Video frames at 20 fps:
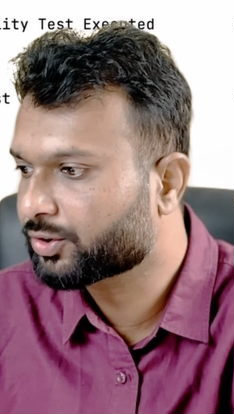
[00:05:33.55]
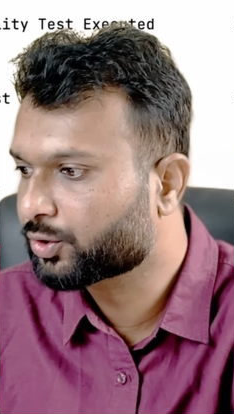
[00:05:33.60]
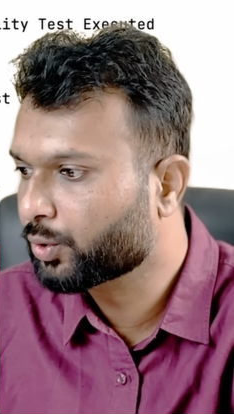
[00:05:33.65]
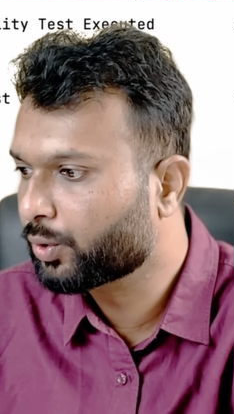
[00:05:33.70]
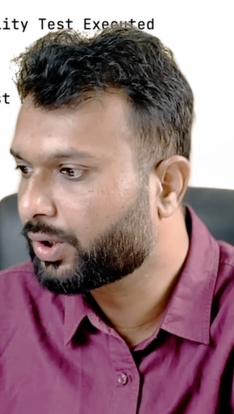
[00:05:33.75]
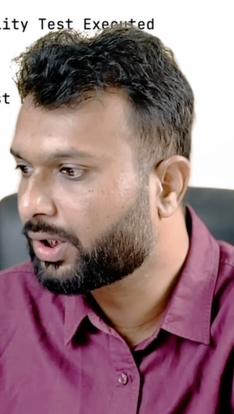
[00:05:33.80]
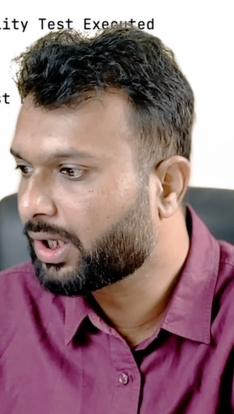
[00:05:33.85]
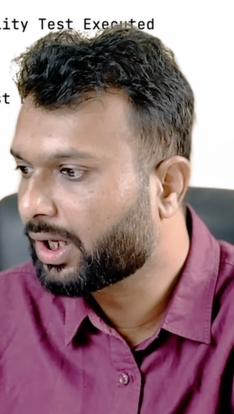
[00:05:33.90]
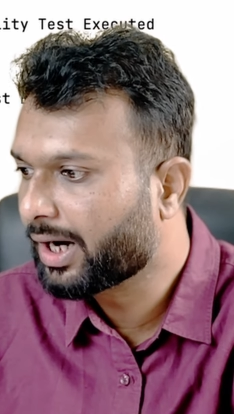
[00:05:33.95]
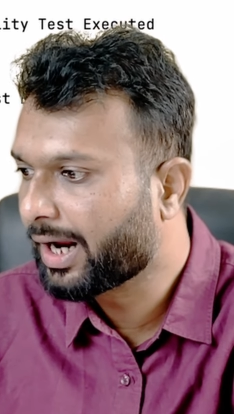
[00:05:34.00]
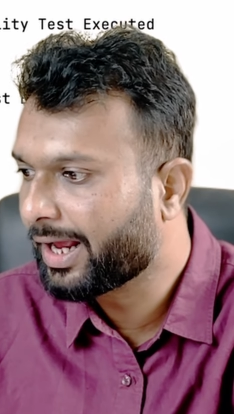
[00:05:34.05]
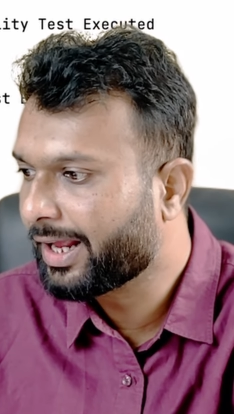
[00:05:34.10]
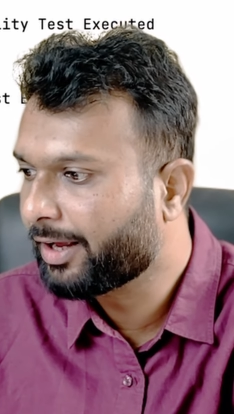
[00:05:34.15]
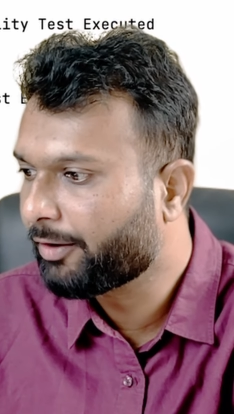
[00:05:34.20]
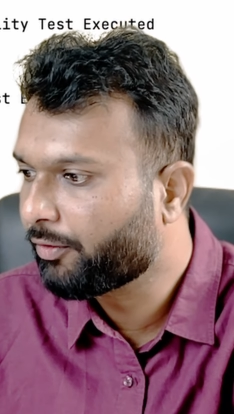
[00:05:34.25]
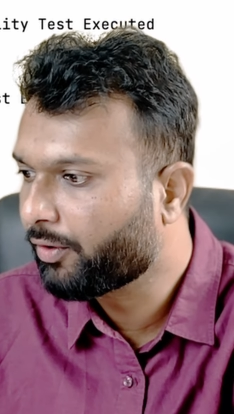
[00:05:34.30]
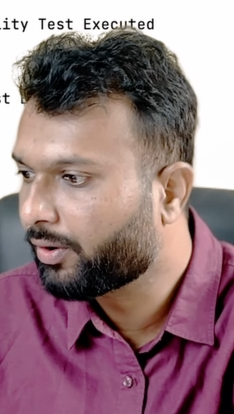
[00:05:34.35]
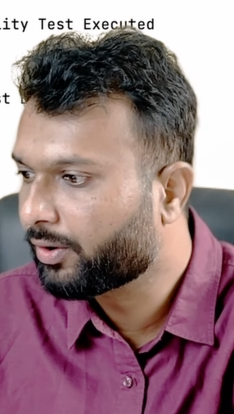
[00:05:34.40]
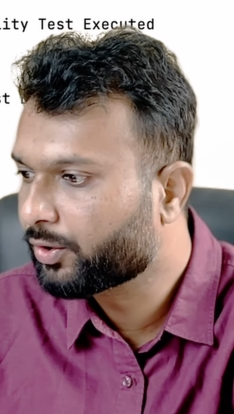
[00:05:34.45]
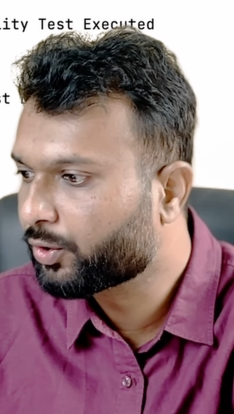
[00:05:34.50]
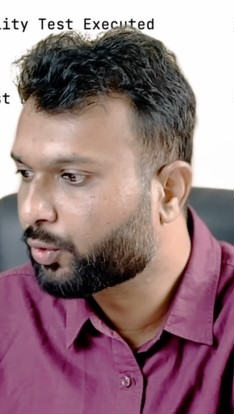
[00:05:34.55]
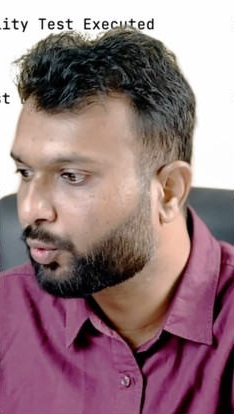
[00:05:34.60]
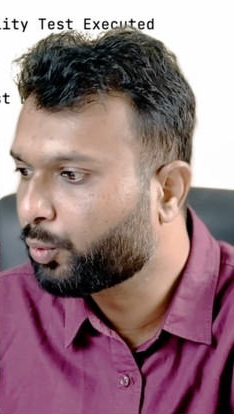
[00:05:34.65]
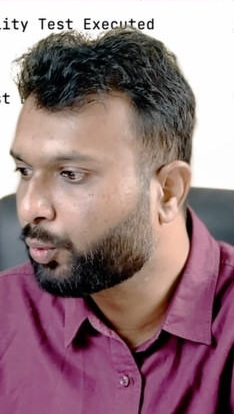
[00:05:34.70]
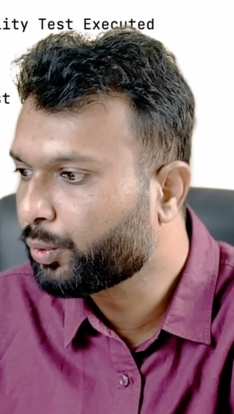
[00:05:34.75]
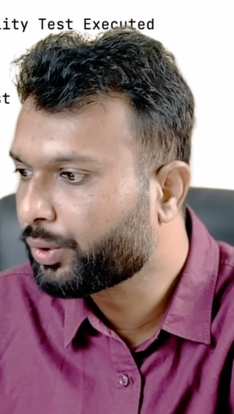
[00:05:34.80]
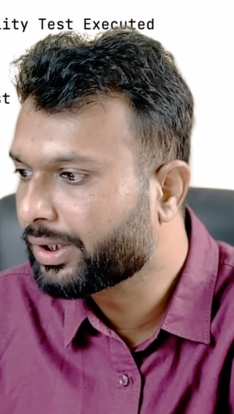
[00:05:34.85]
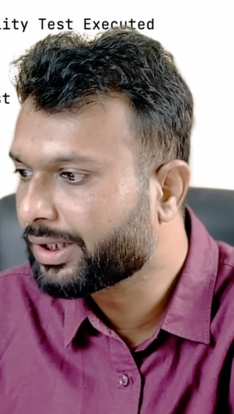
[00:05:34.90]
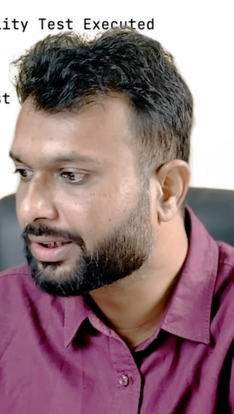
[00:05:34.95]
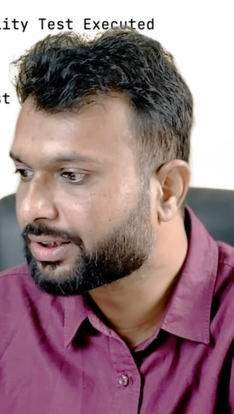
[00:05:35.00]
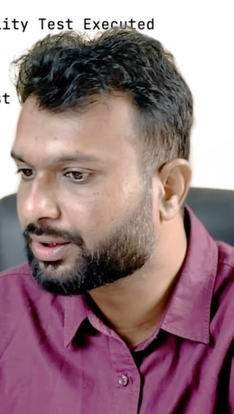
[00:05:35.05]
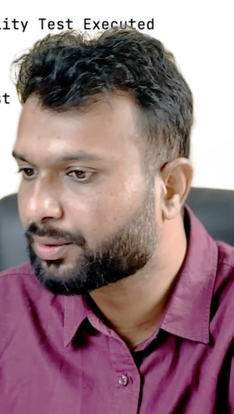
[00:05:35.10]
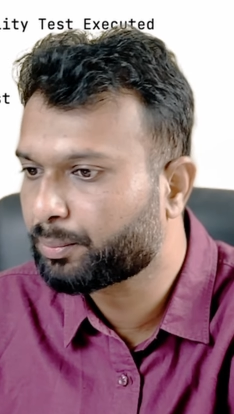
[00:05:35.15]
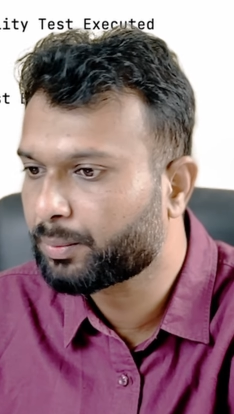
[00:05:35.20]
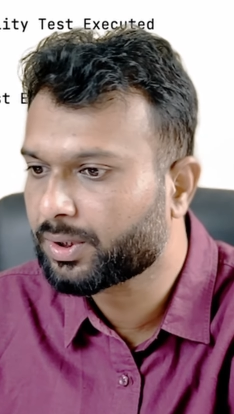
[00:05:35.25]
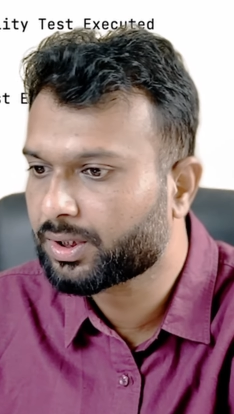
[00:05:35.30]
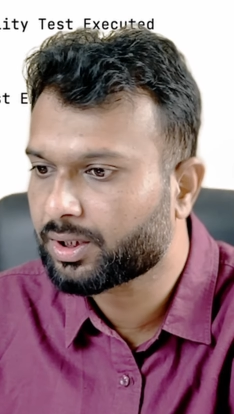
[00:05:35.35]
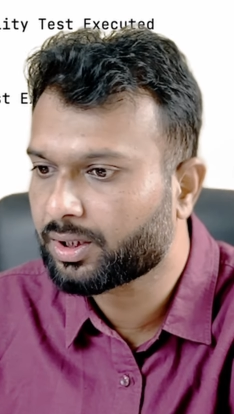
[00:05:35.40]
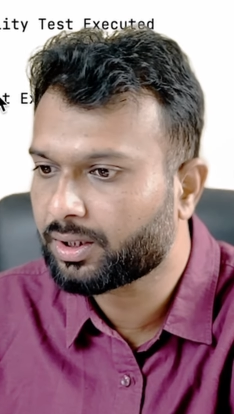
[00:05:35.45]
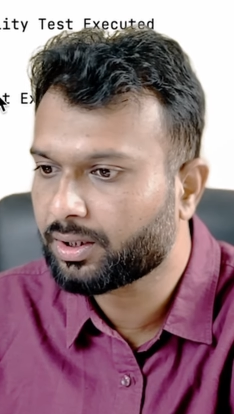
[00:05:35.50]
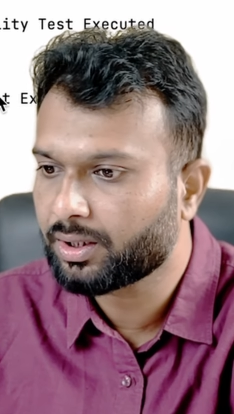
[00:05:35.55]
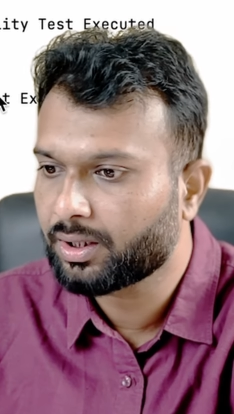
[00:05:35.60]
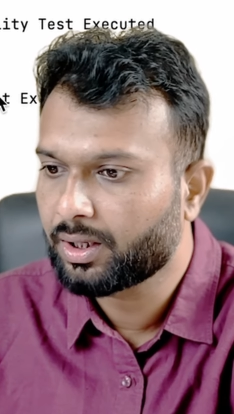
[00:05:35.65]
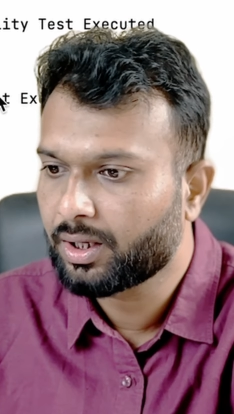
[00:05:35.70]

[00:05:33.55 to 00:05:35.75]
So here I have a two test method.